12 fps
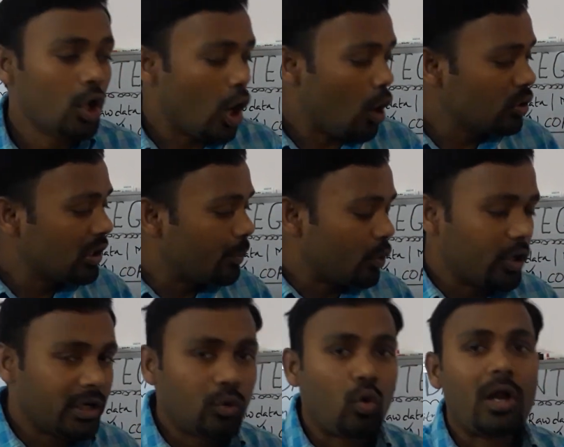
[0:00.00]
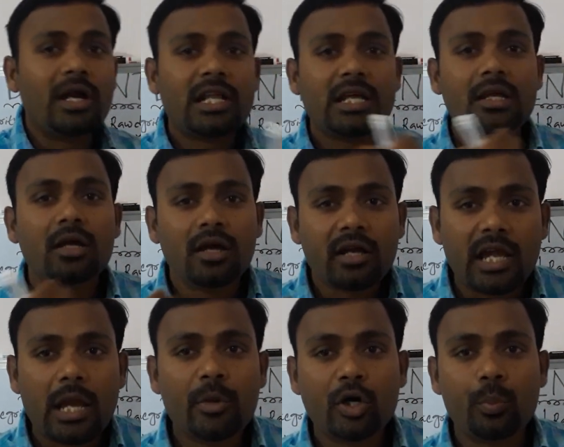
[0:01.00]
How the product quality
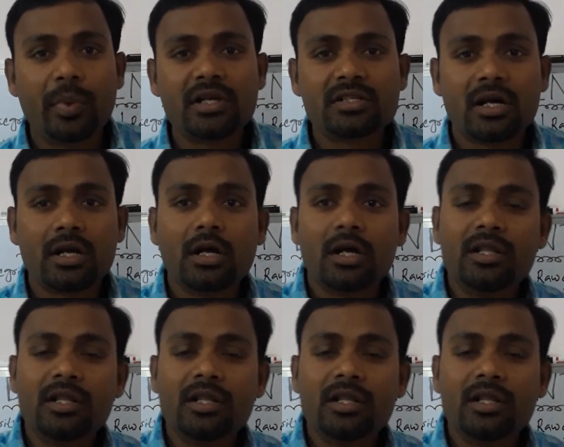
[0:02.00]
came into picture?